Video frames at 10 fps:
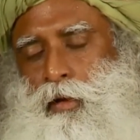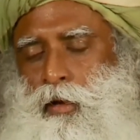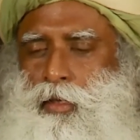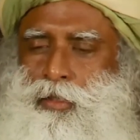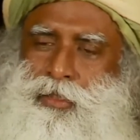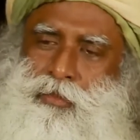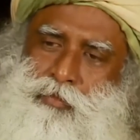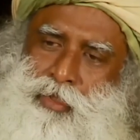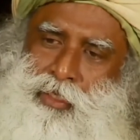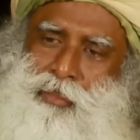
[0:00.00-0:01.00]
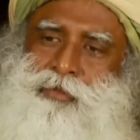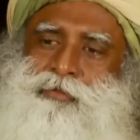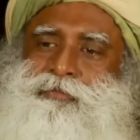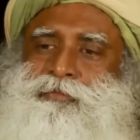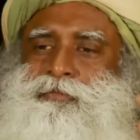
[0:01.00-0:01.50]
It's simply
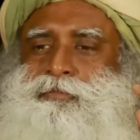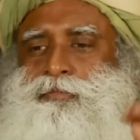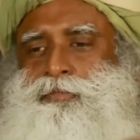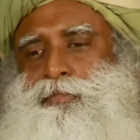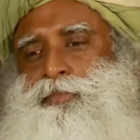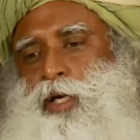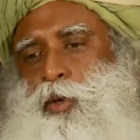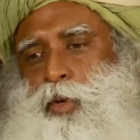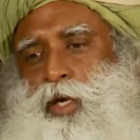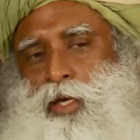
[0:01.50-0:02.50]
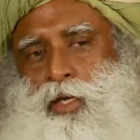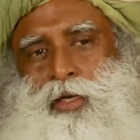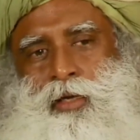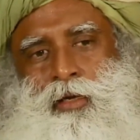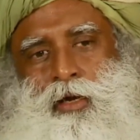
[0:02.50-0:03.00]
a way
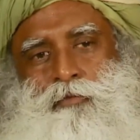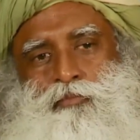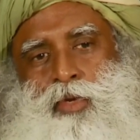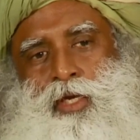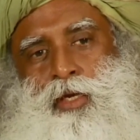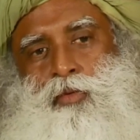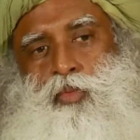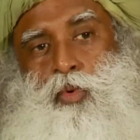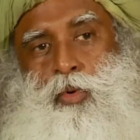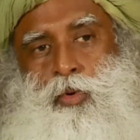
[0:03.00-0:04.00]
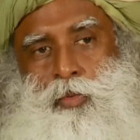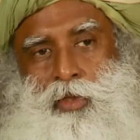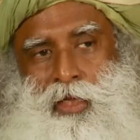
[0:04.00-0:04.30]
of being involved with